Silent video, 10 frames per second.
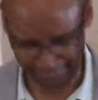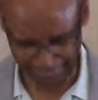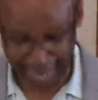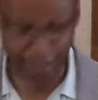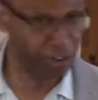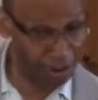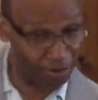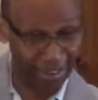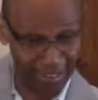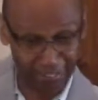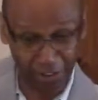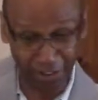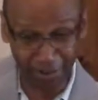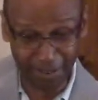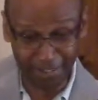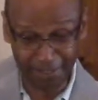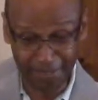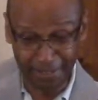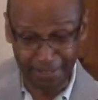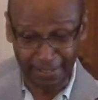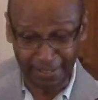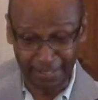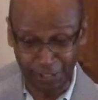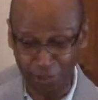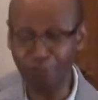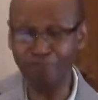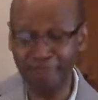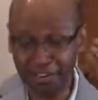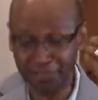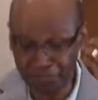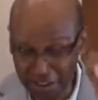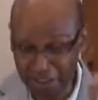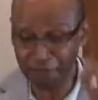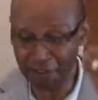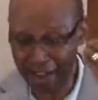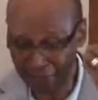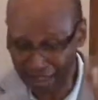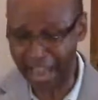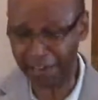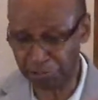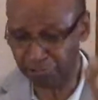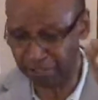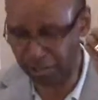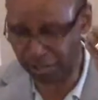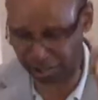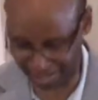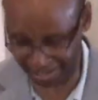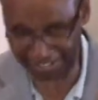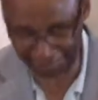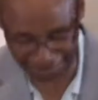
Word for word: And you know what? You know what? You may never have actually said the